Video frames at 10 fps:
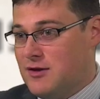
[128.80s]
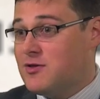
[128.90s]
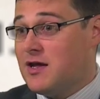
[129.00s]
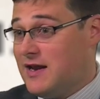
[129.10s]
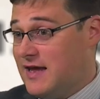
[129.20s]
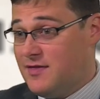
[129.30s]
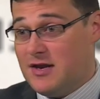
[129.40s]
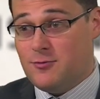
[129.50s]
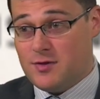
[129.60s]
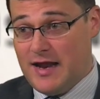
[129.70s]
it was clear
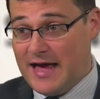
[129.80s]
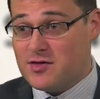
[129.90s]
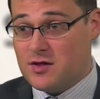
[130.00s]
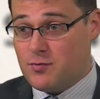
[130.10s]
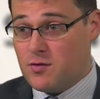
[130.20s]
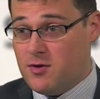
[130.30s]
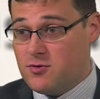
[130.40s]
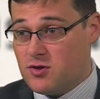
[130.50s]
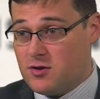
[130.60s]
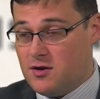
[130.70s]
that it was an ASDA
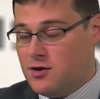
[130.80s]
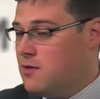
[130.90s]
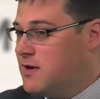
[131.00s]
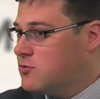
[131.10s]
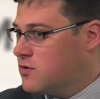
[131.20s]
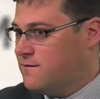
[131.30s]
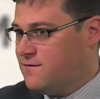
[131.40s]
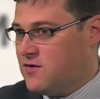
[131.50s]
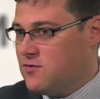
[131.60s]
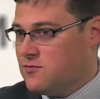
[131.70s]
promotion and nobody was
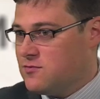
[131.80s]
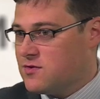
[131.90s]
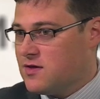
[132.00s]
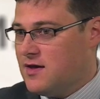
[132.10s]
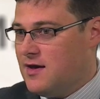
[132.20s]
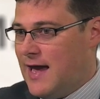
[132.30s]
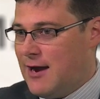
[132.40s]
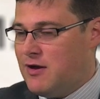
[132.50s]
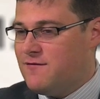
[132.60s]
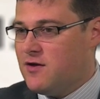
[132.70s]
confused.
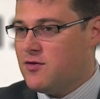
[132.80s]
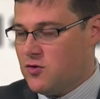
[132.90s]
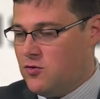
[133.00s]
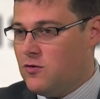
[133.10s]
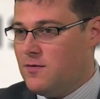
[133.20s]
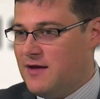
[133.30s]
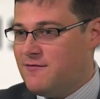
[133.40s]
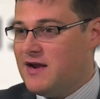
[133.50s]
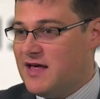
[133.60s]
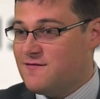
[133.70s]
However, the court
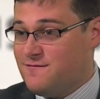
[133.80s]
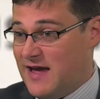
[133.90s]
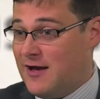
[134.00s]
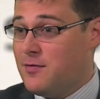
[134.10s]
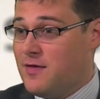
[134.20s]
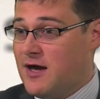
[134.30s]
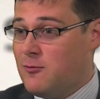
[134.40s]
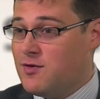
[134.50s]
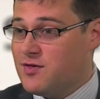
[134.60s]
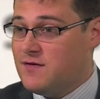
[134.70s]
nevertheless found that there
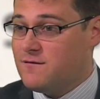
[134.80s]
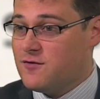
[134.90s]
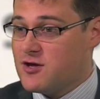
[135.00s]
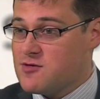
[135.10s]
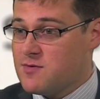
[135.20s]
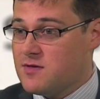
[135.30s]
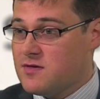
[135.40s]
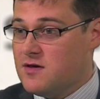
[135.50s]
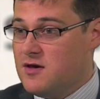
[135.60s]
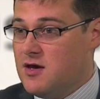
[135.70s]
was an infringement
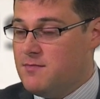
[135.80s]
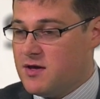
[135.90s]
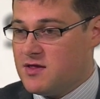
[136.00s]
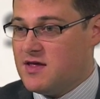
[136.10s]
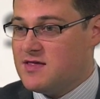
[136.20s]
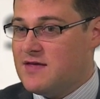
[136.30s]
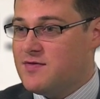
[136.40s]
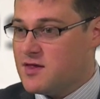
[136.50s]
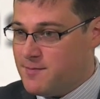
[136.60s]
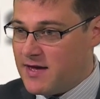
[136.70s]
because they said
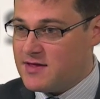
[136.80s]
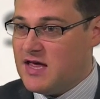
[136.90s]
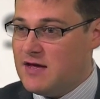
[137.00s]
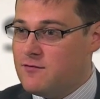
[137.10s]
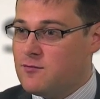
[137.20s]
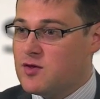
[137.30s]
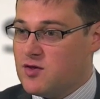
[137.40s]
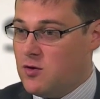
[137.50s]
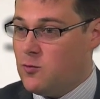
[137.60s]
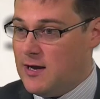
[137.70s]
that Specsaver was
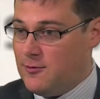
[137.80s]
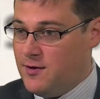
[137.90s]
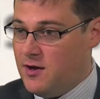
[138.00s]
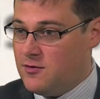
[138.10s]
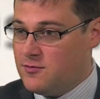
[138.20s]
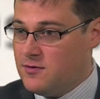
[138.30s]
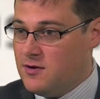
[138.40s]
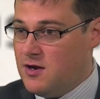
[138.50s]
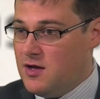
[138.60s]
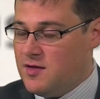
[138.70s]
so well known
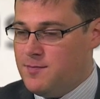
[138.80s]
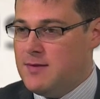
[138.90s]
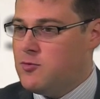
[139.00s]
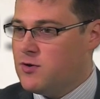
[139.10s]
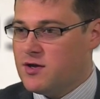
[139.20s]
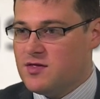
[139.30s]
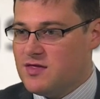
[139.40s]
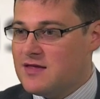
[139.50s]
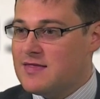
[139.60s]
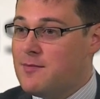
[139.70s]
that people would
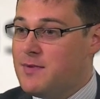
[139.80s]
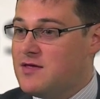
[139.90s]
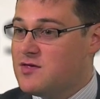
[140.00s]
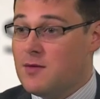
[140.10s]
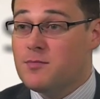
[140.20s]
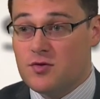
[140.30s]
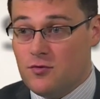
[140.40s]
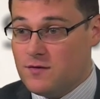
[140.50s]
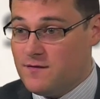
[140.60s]
think there'd be some sort of